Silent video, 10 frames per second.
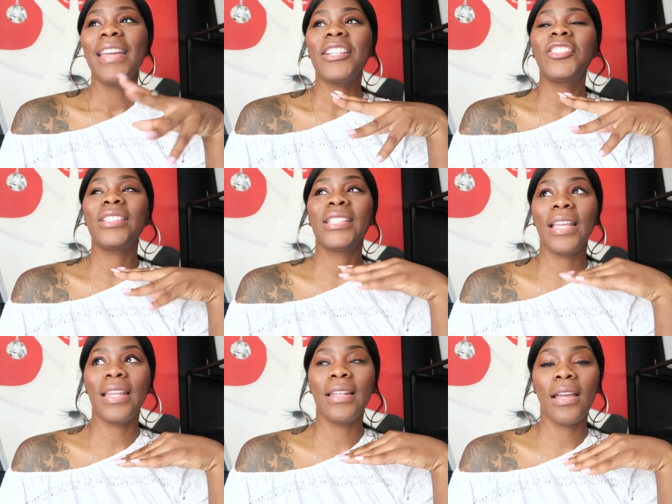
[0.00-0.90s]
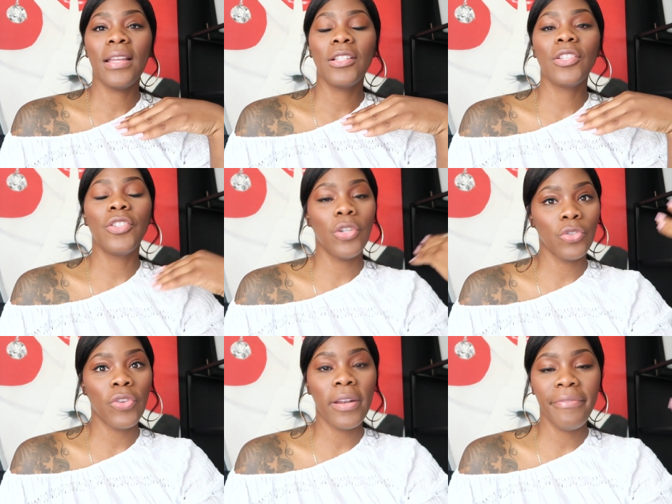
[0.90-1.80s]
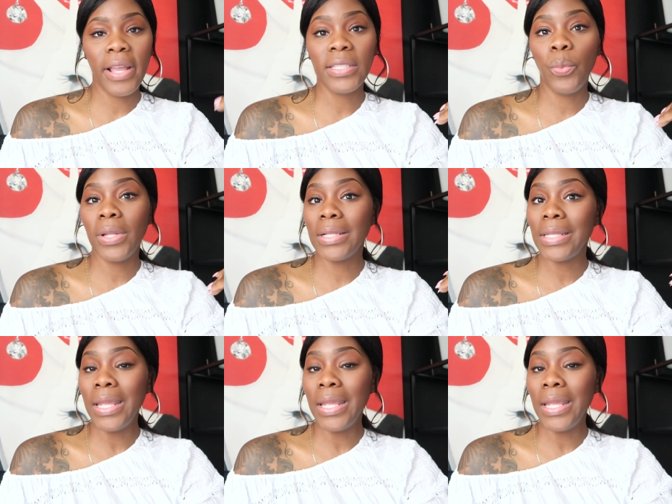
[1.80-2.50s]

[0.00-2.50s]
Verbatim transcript: And she said, you know, try to find someone that's